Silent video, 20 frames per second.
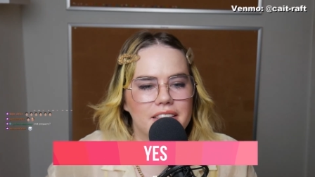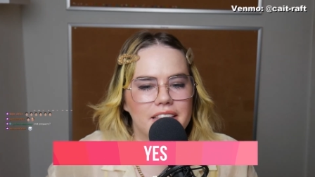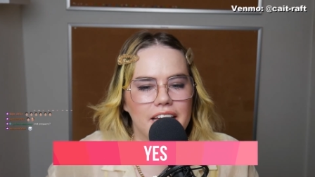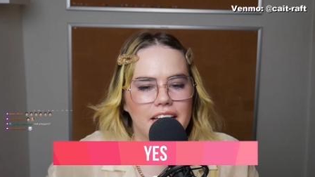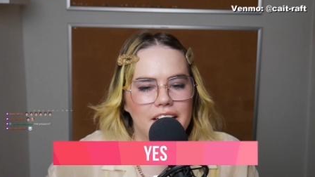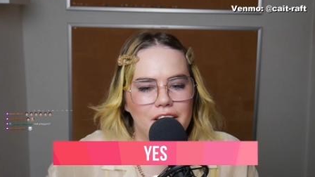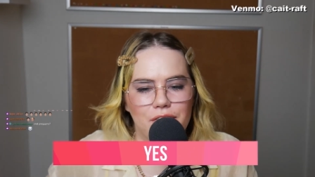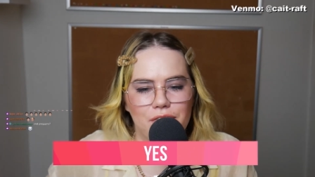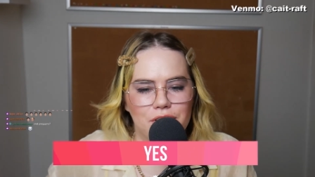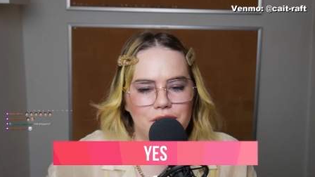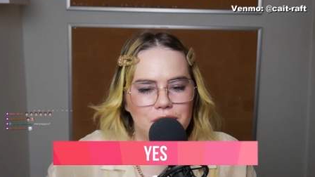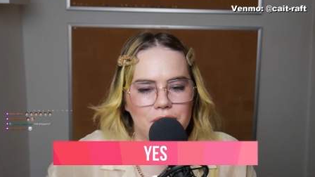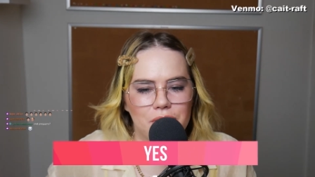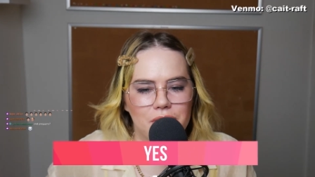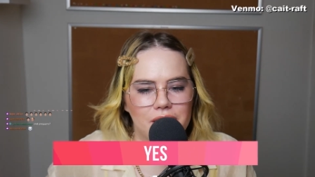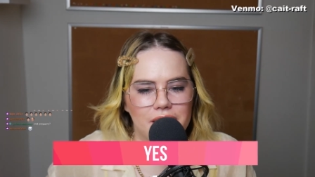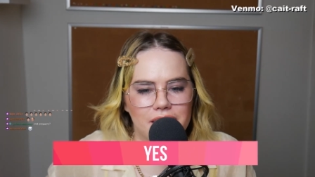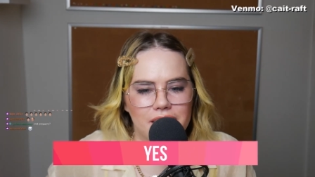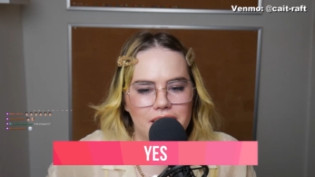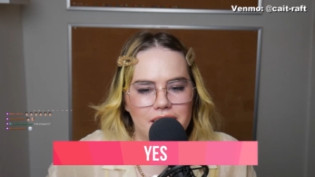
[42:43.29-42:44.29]
Thank you for
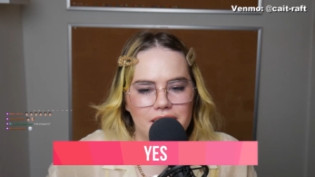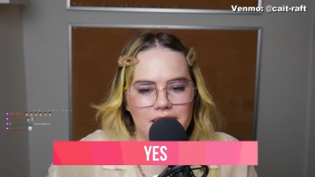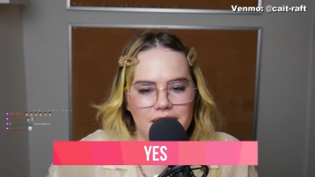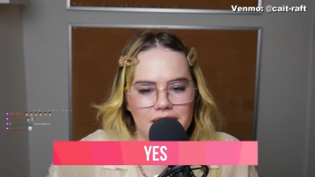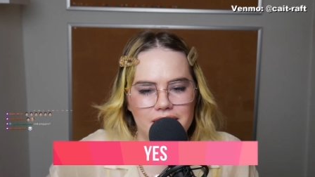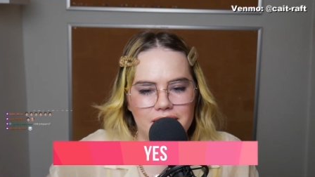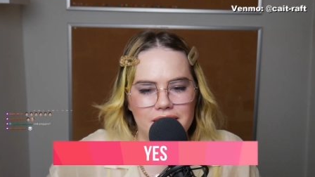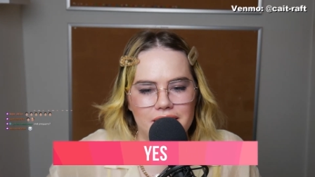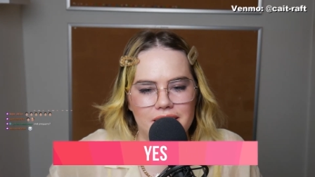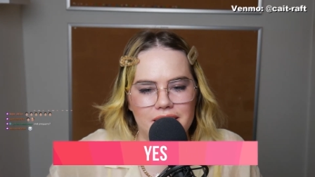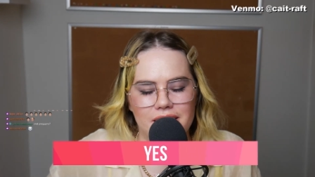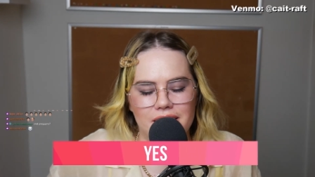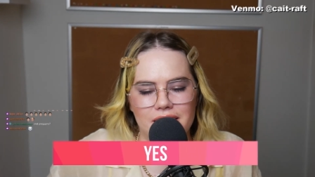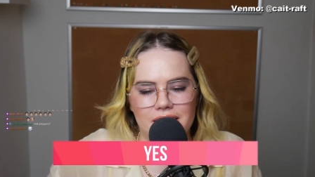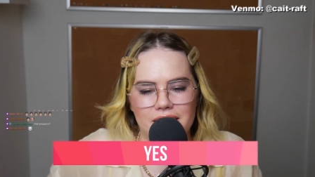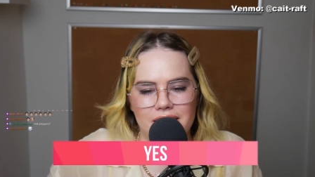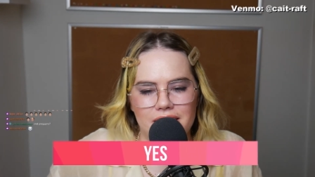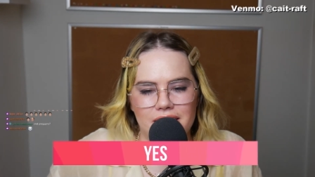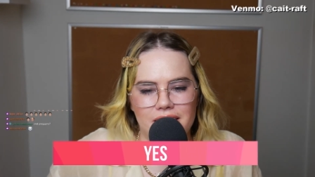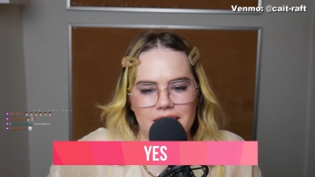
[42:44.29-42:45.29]
tuning in.
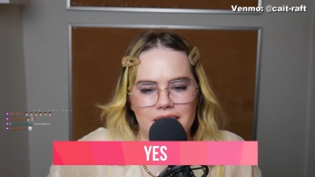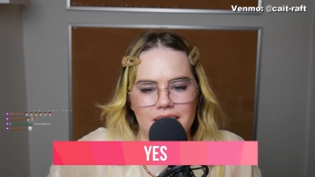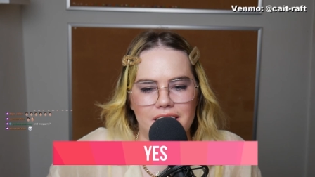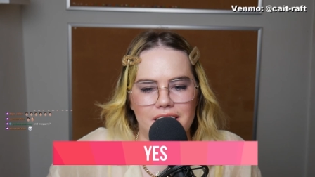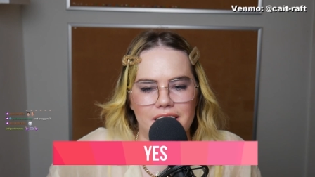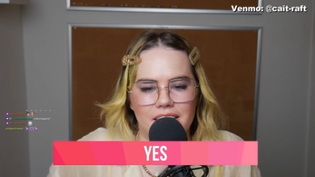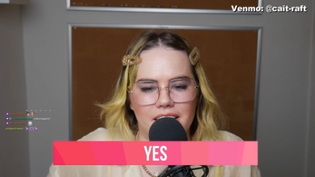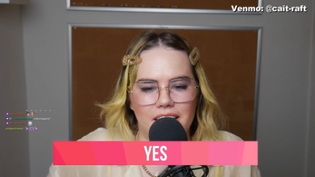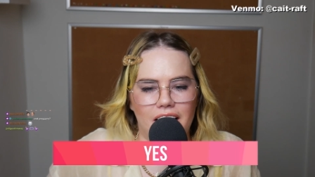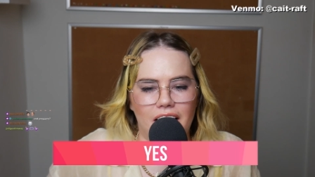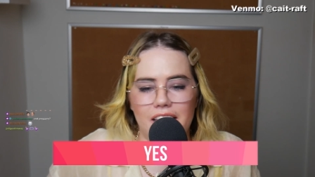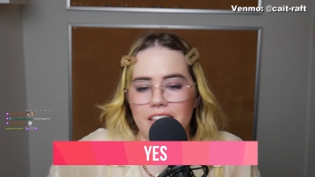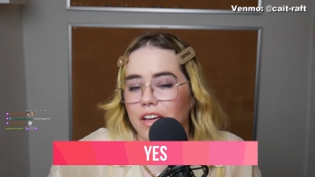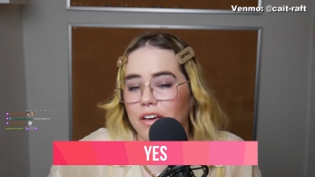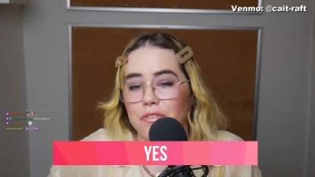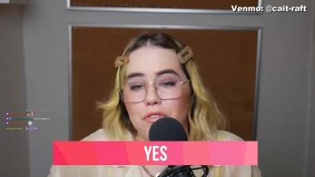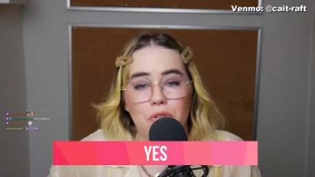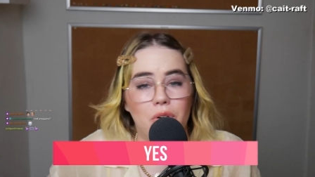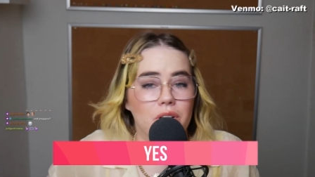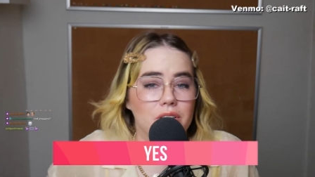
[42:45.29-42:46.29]
I
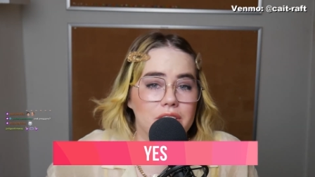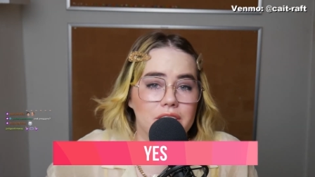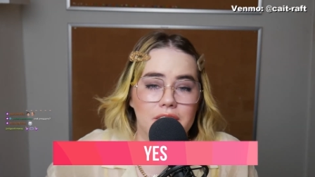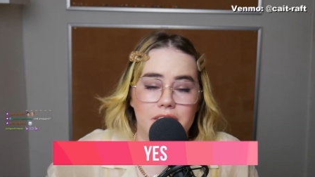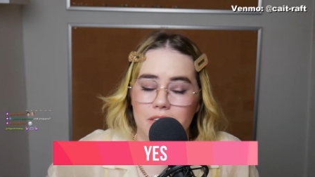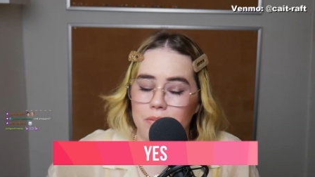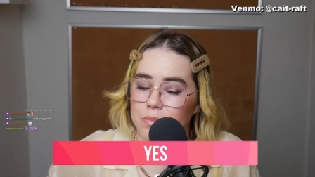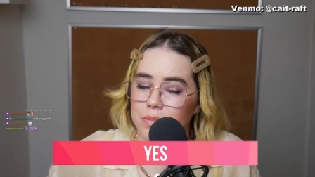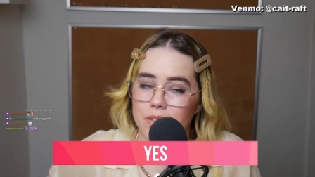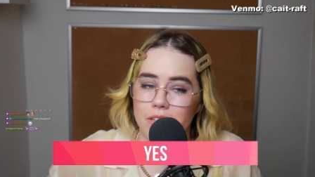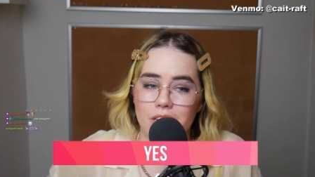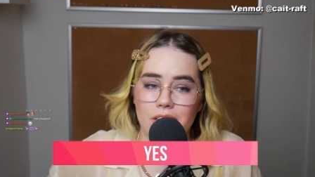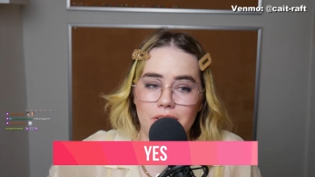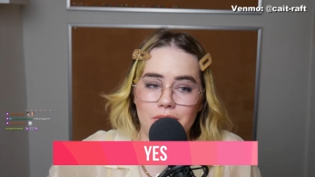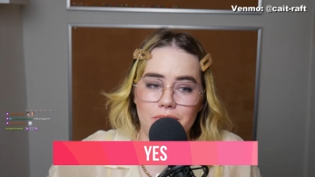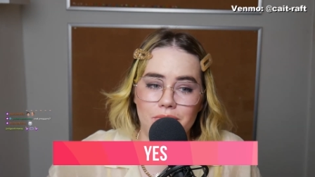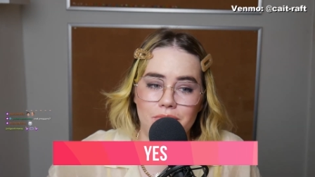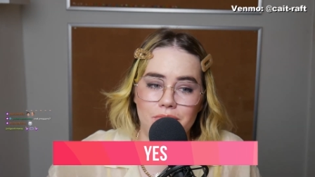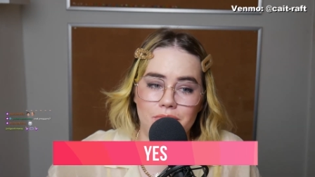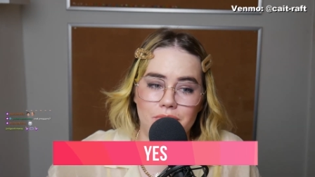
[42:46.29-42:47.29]
love you all deeply,
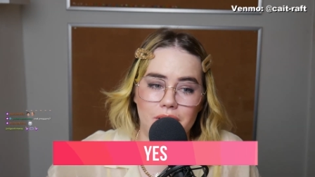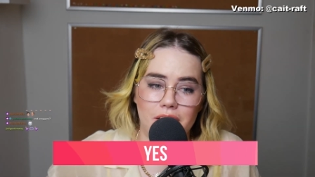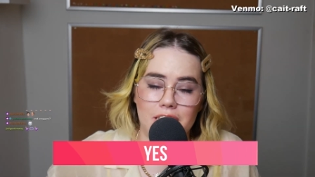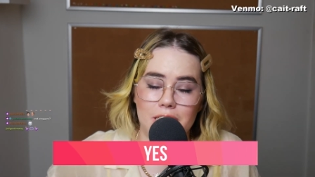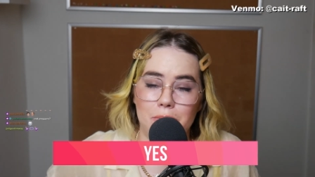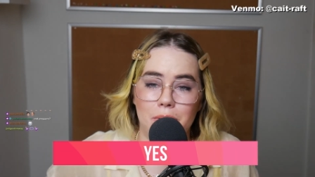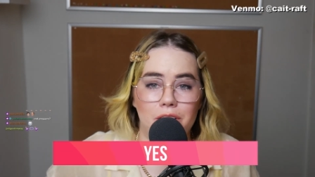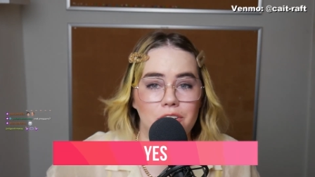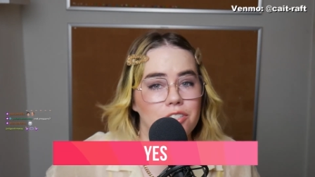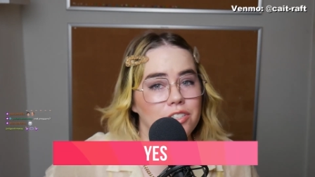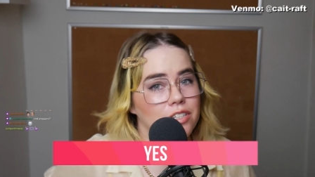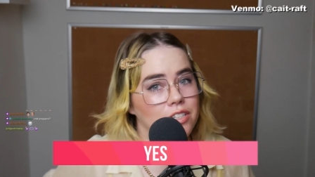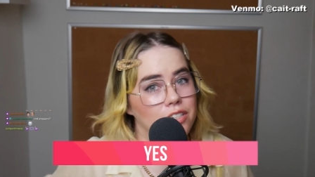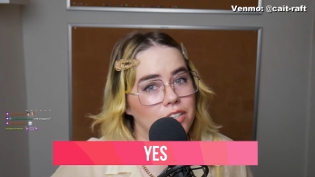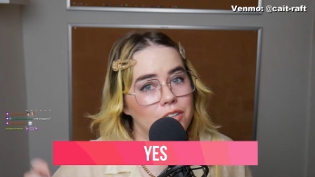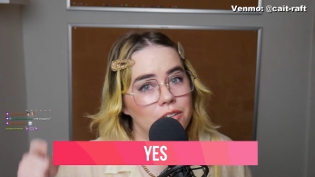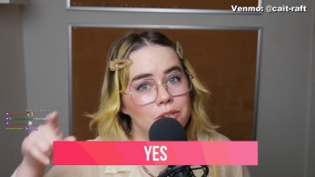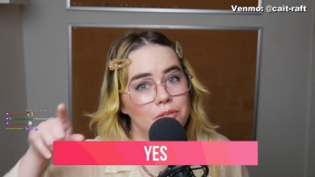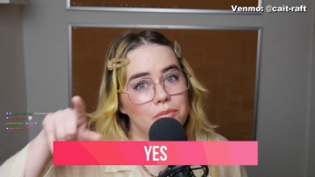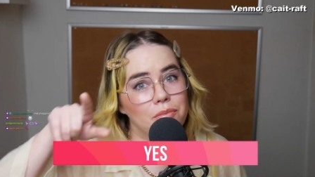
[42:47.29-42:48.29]
especially
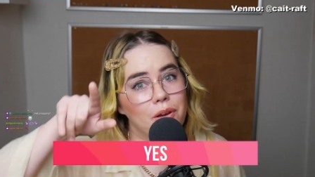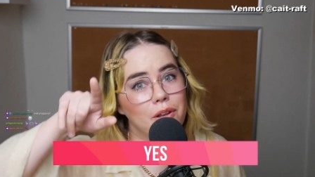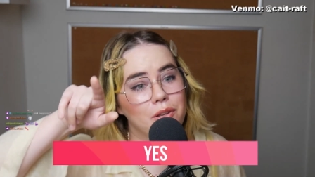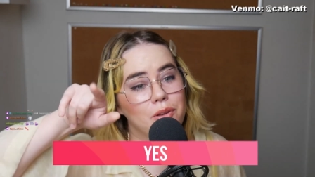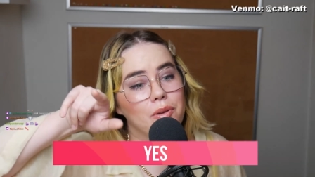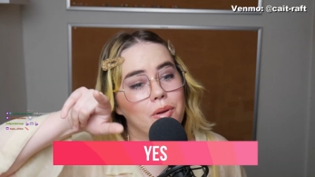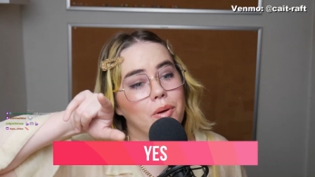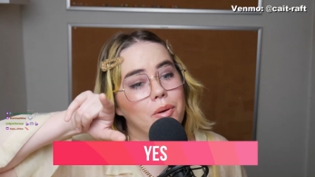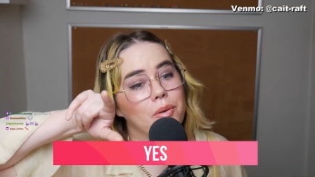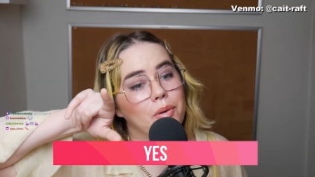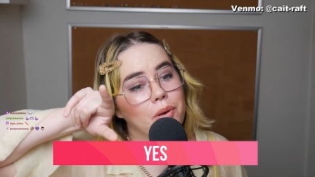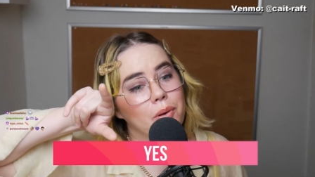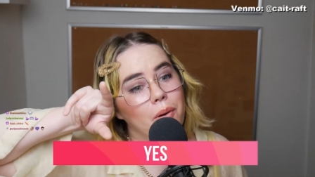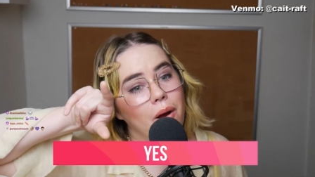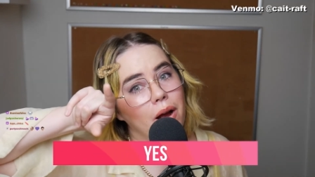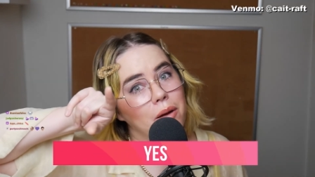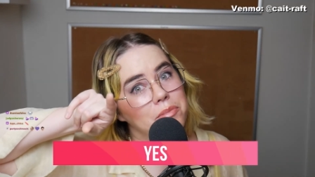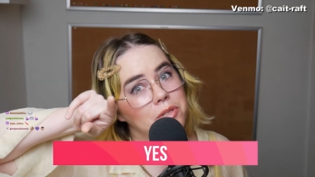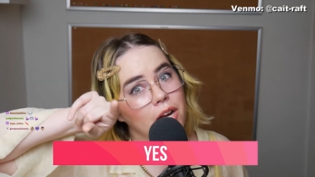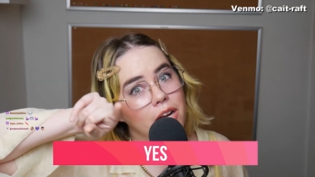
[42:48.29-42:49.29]
you, and you know who you
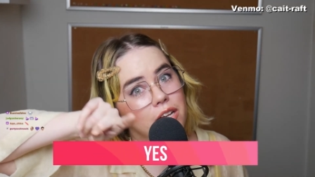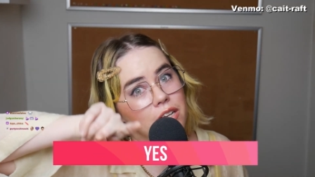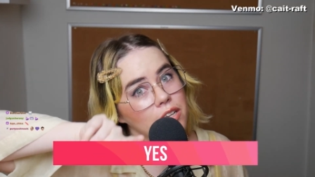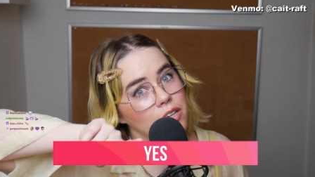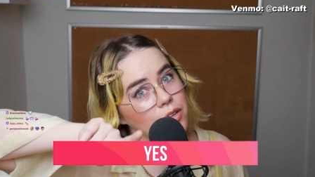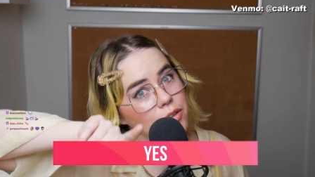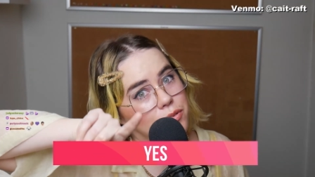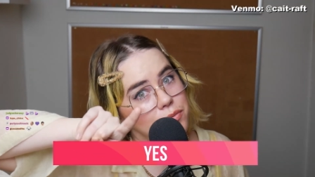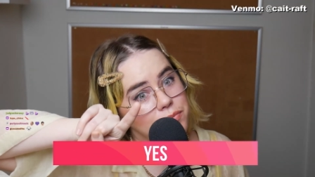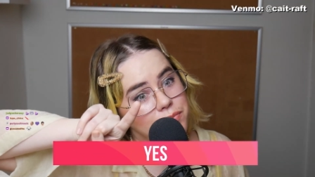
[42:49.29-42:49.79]
are. I'm talking to you.